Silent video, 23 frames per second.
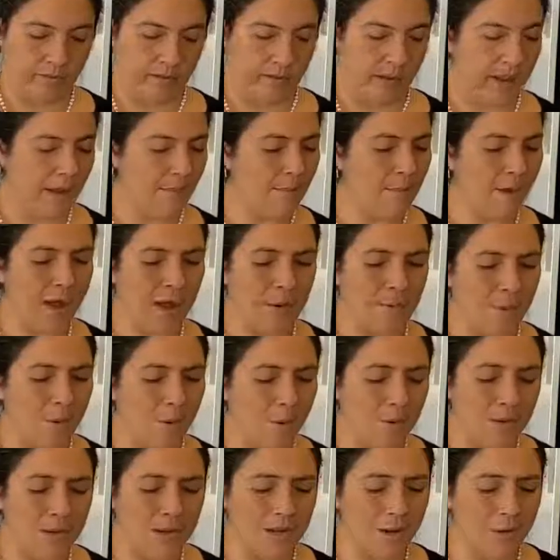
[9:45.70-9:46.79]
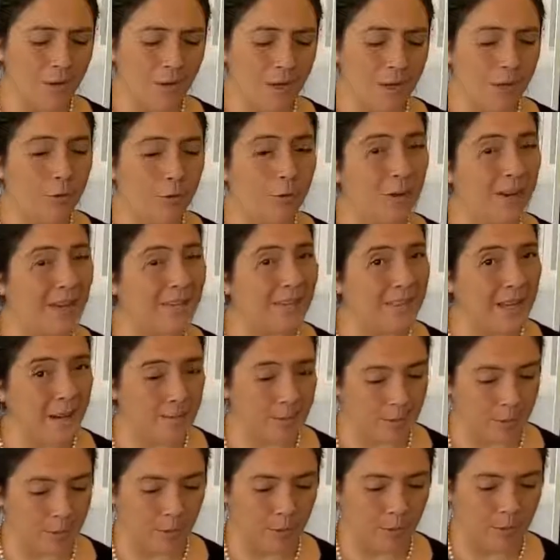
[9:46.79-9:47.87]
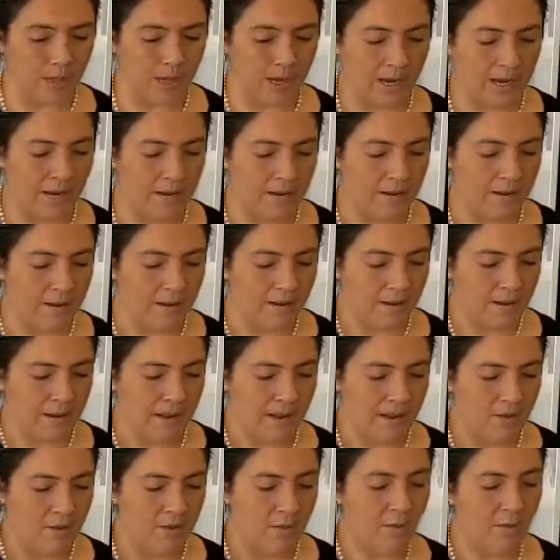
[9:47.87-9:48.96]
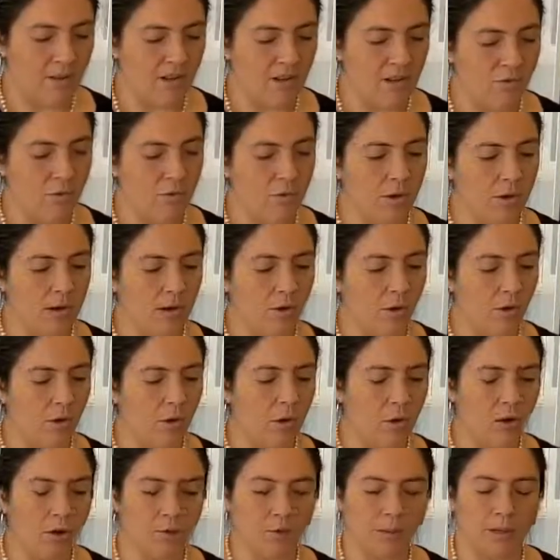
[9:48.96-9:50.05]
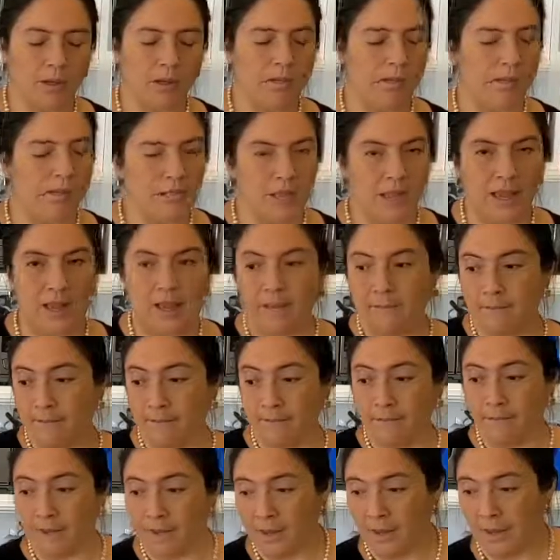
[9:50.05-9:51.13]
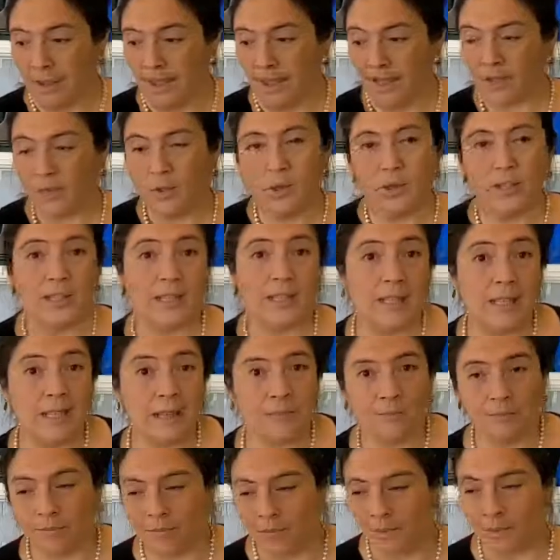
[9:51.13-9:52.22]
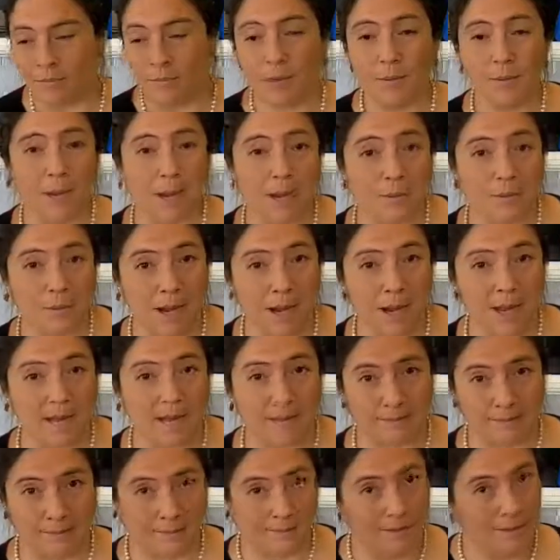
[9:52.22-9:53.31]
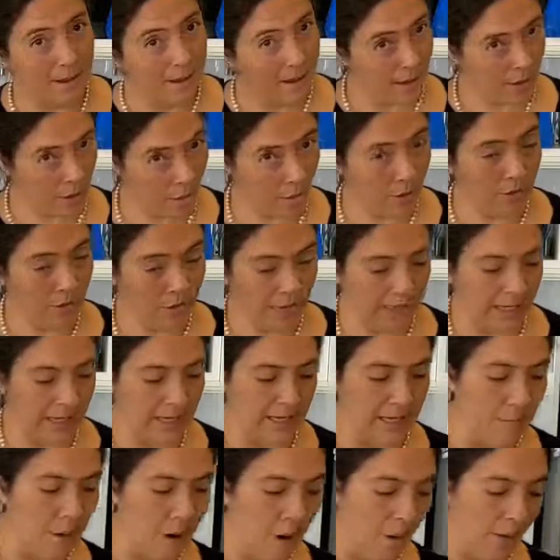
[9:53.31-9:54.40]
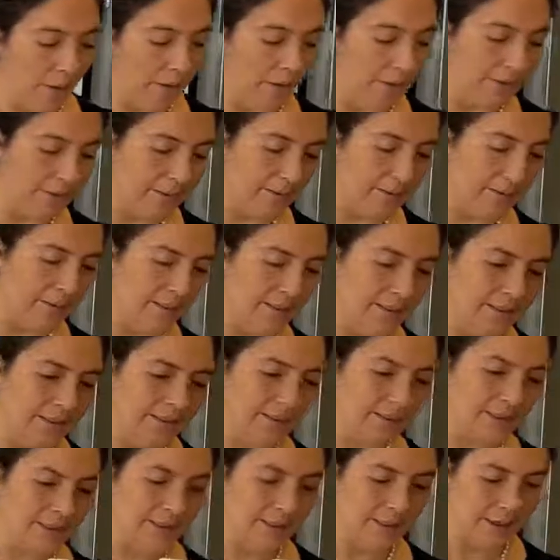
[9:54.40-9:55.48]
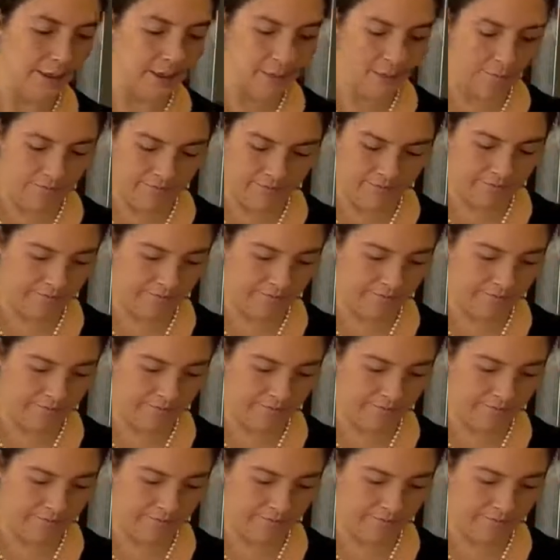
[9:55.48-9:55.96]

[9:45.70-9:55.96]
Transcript: I'm only going to do a sample, okay? I don't want to do a whole lot because as you can see, I'm going to make bread. I won't need any more, you know.